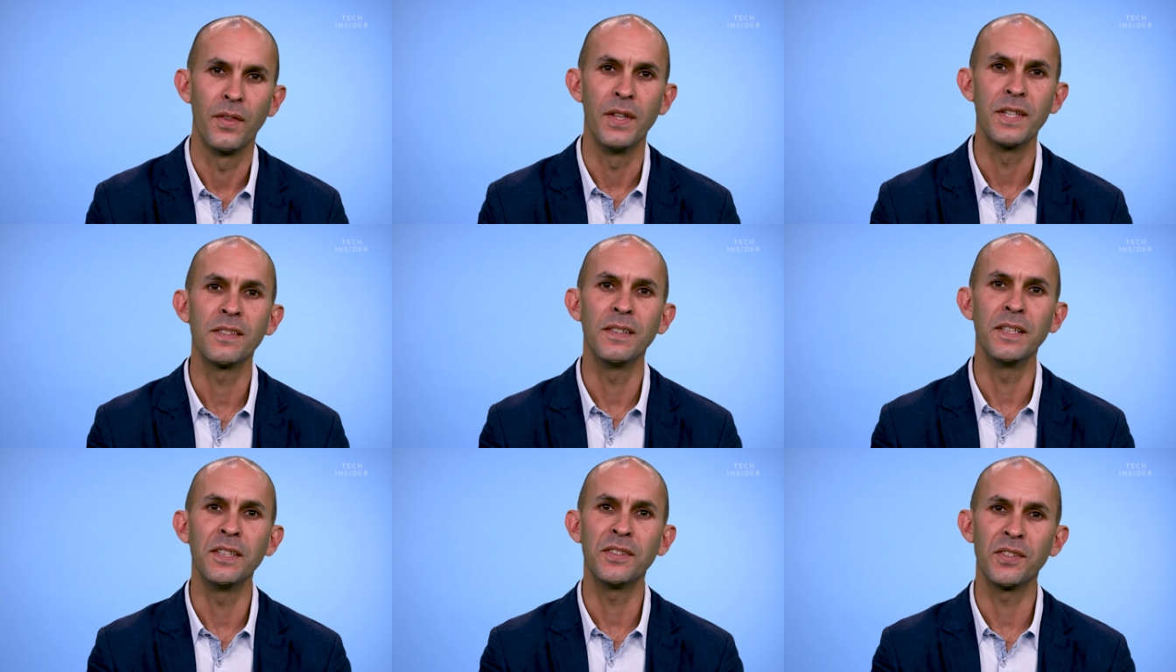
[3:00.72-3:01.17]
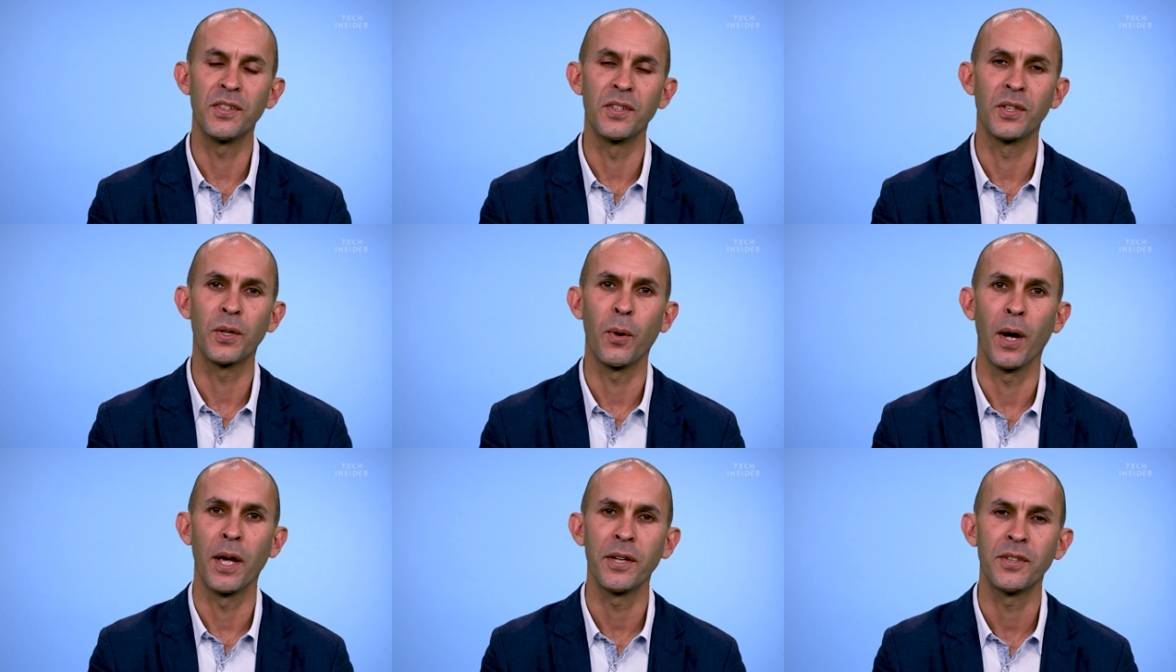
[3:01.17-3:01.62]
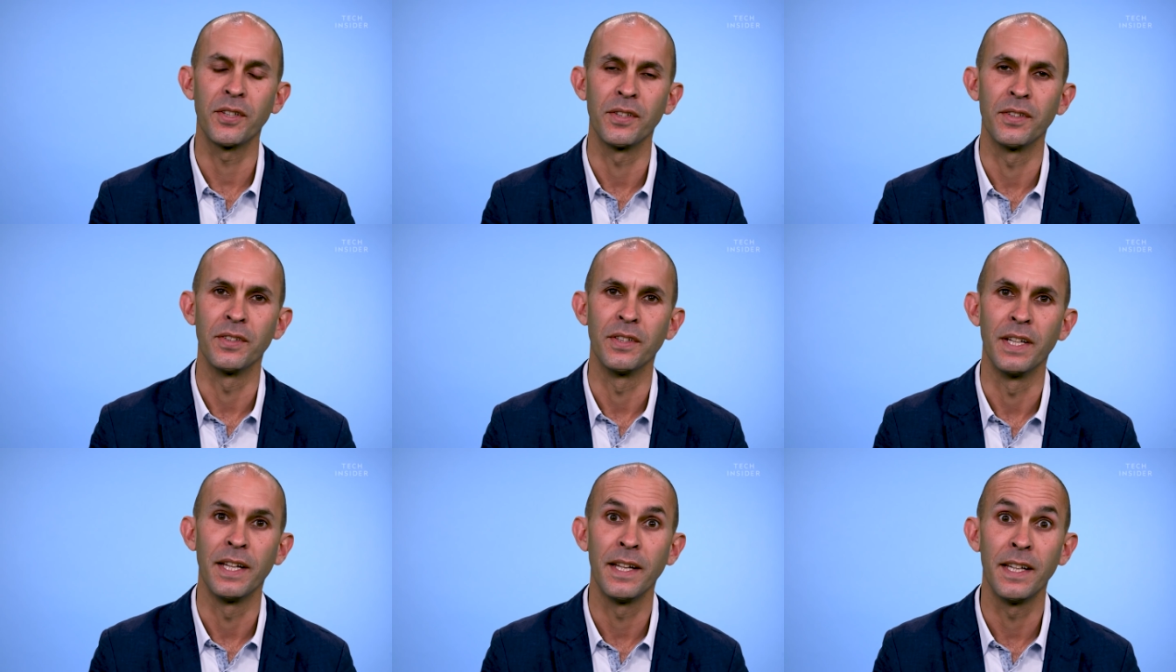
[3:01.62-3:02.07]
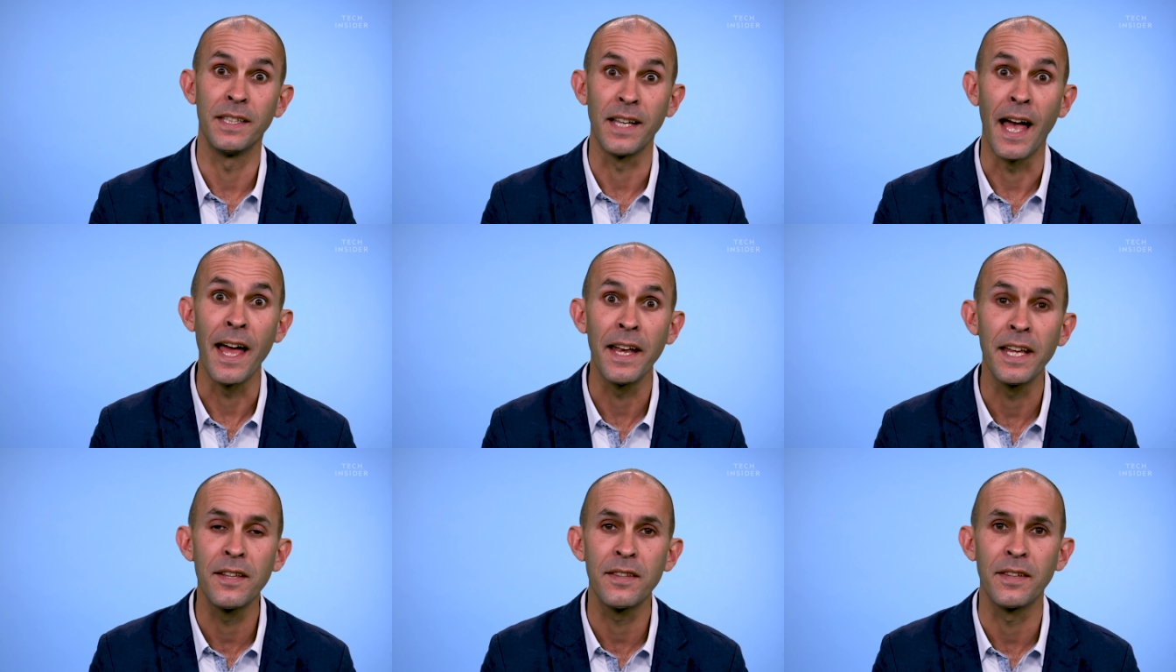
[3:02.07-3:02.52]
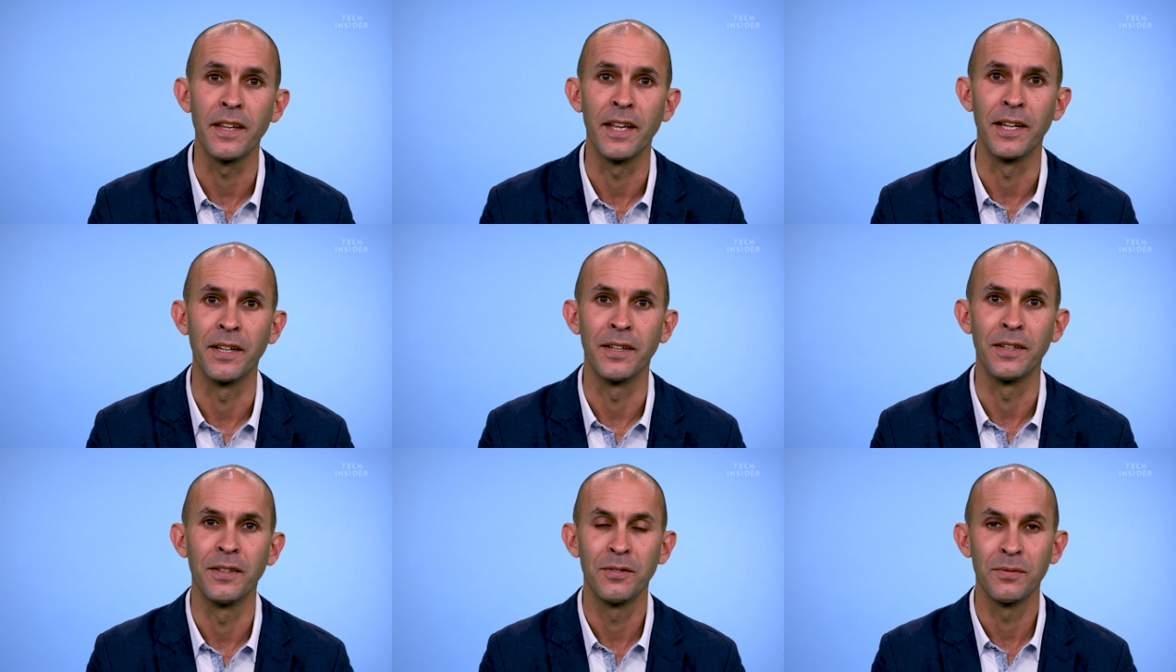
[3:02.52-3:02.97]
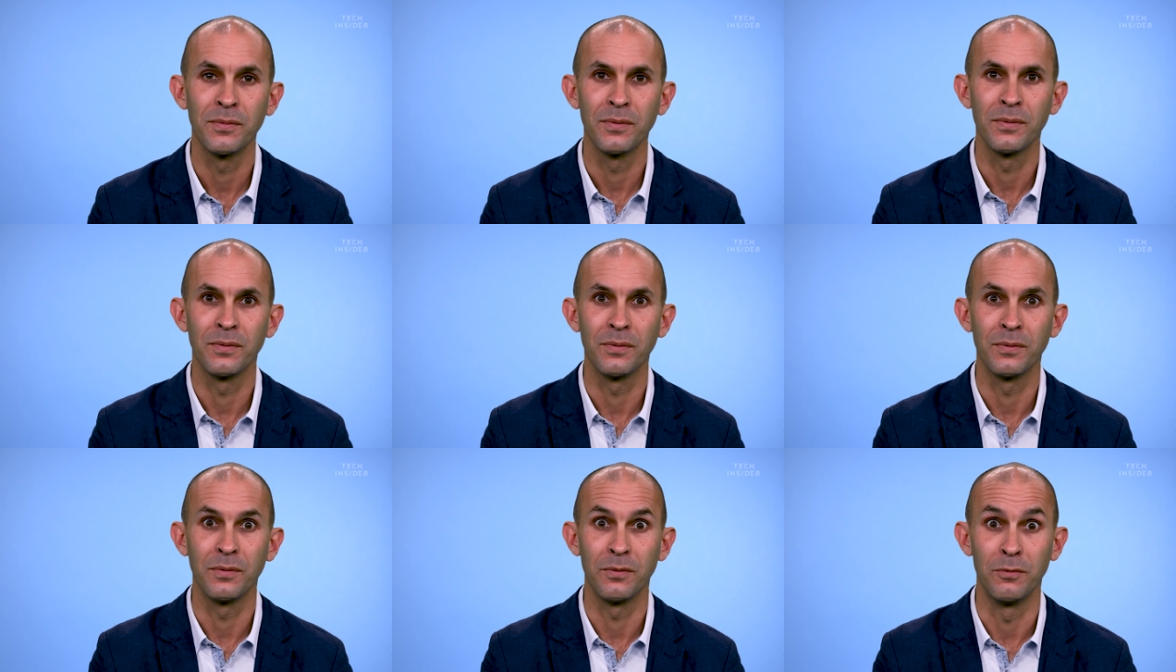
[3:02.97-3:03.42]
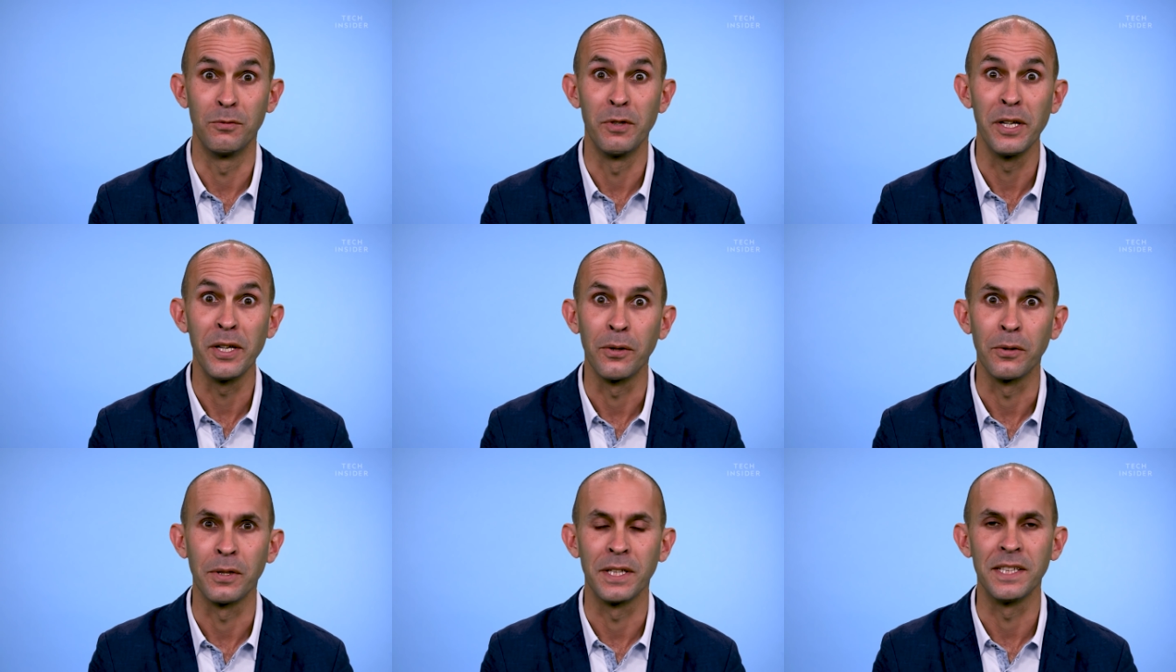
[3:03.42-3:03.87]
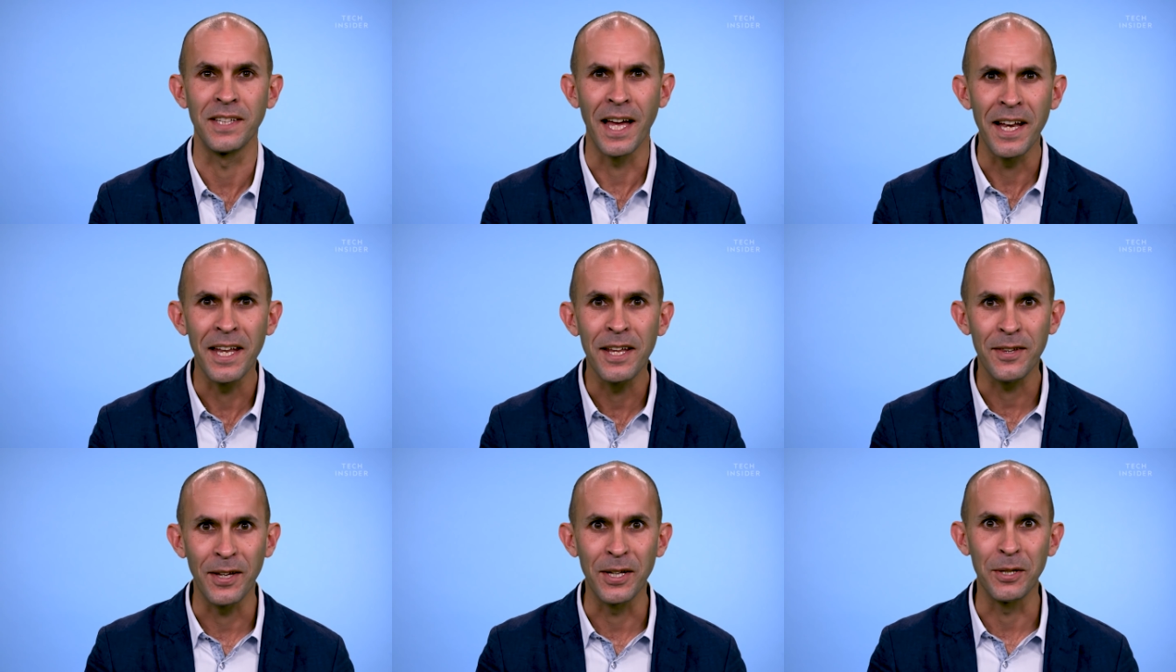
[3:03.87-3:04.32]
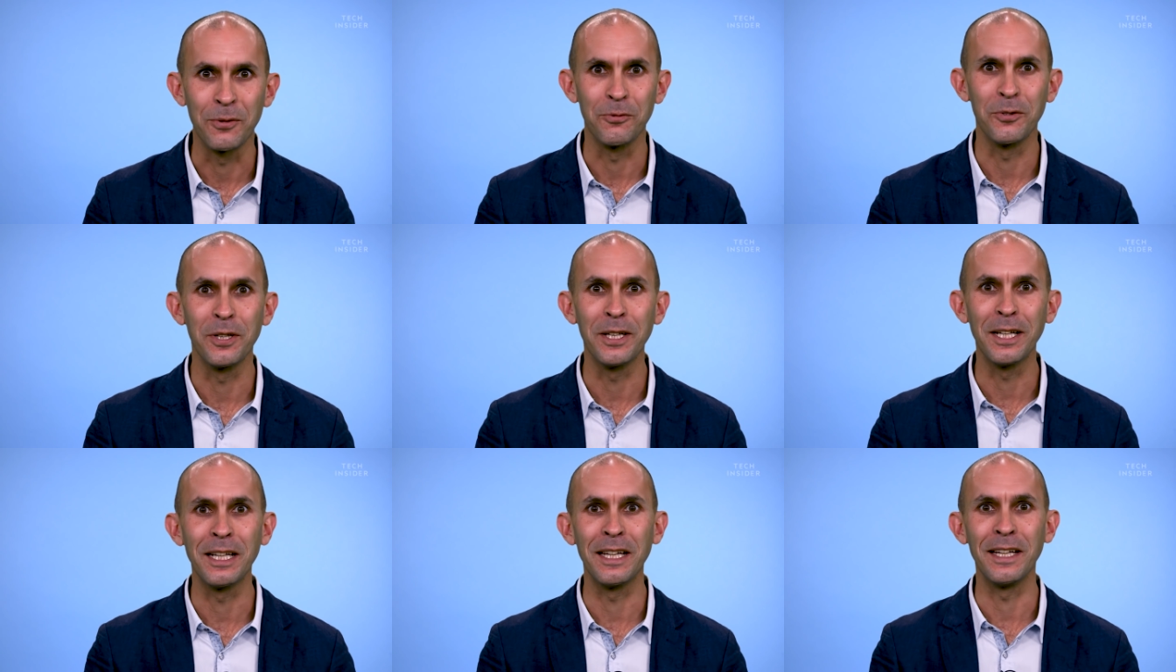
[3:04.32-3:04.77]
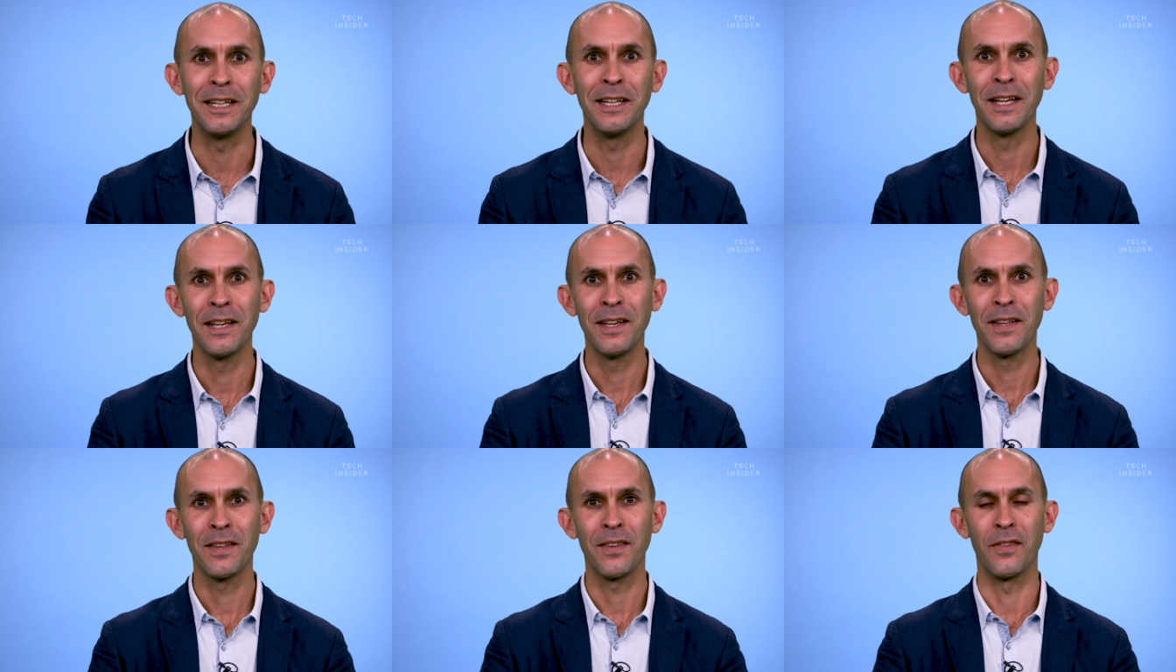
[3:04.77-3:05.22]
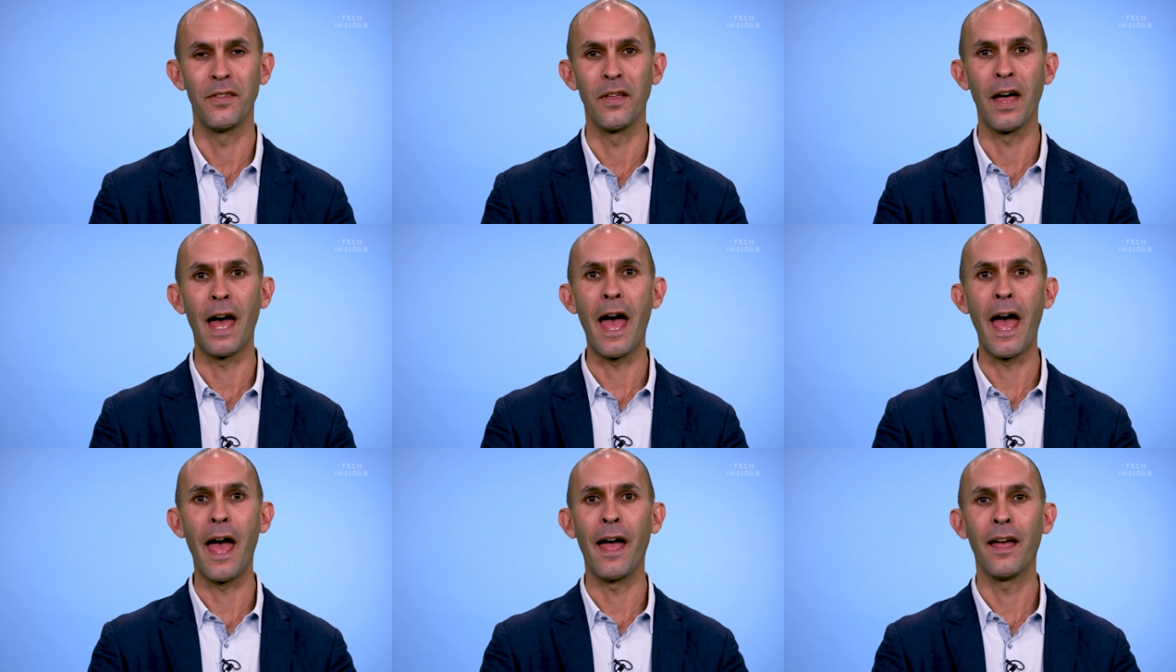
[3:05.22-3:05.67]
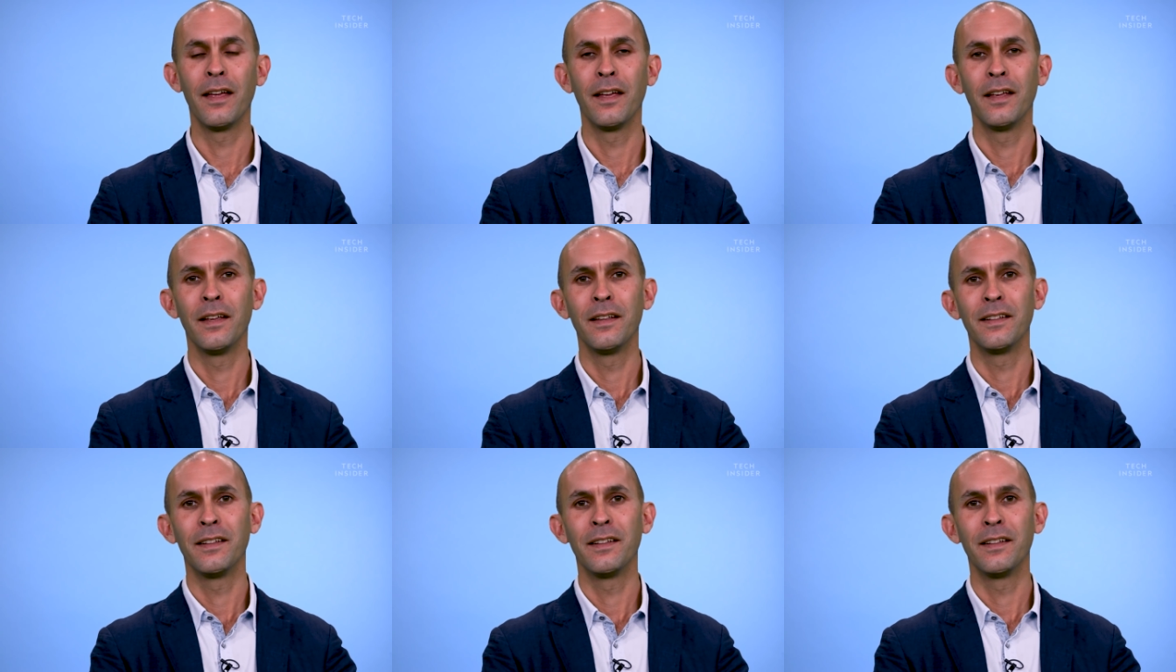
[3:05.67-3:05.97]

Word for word: This leads to the question, is anything real? Is anything really there?